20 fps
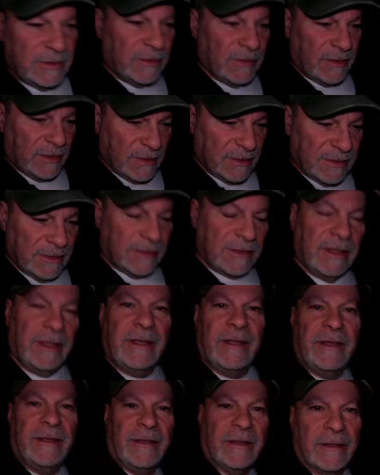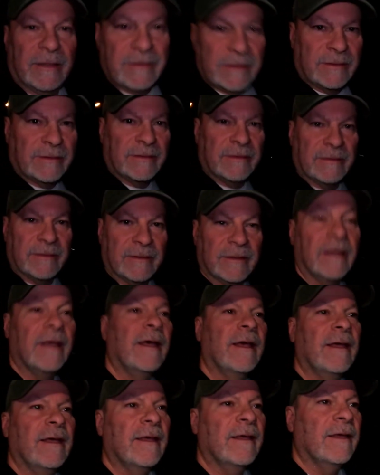you can see,
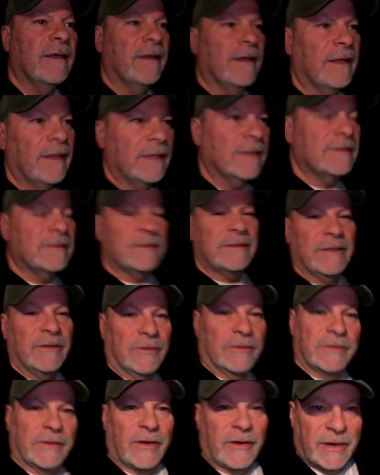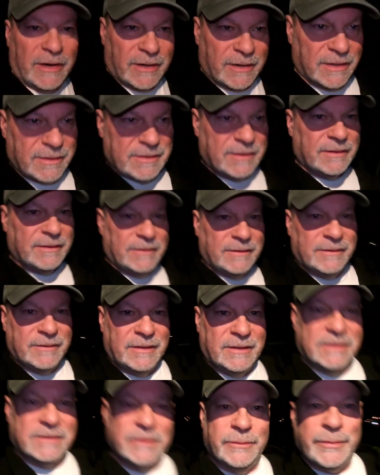it's still dark.
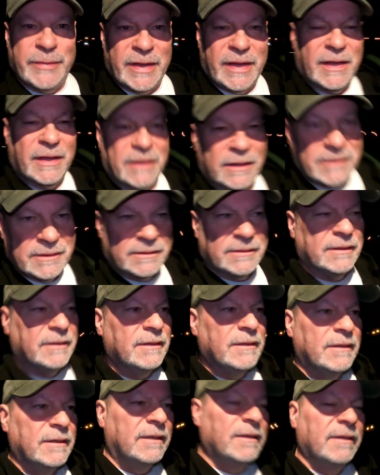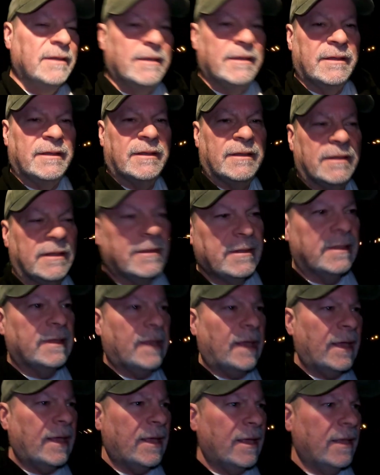It's about,
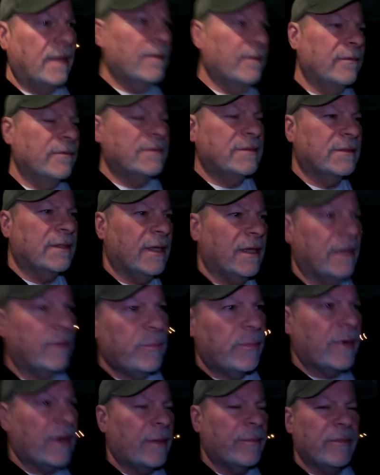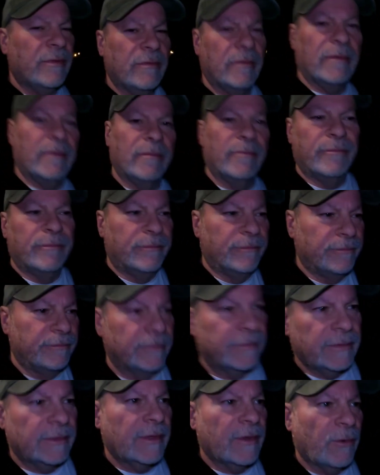I would say, probably
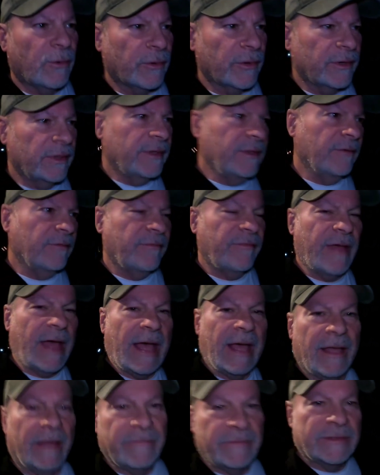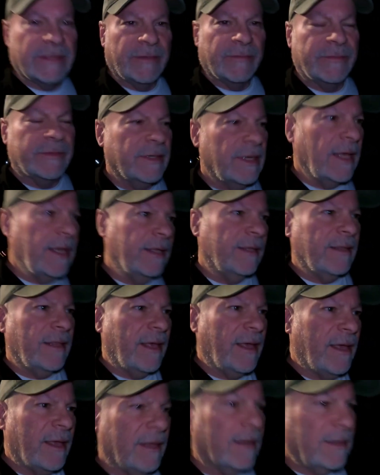4:45, something like
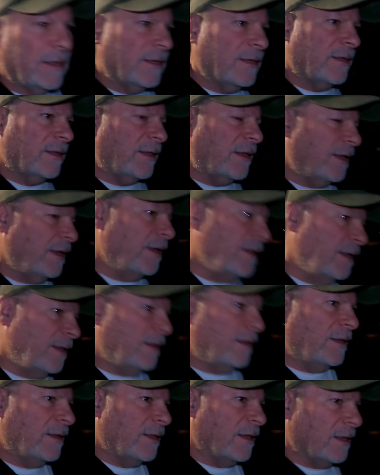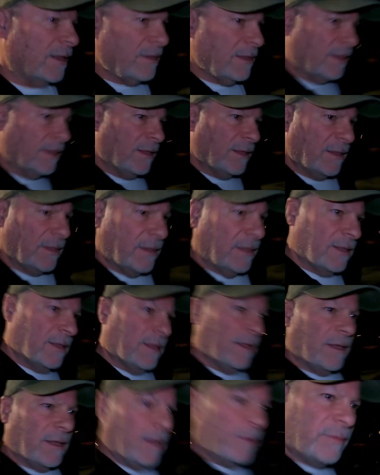that. And
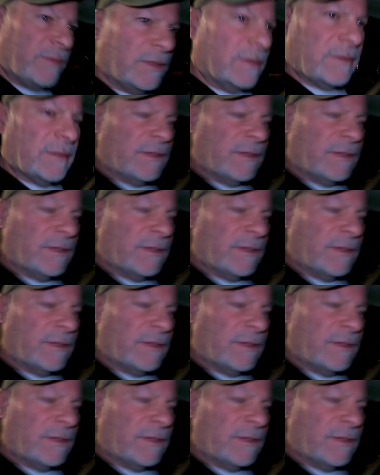I'm just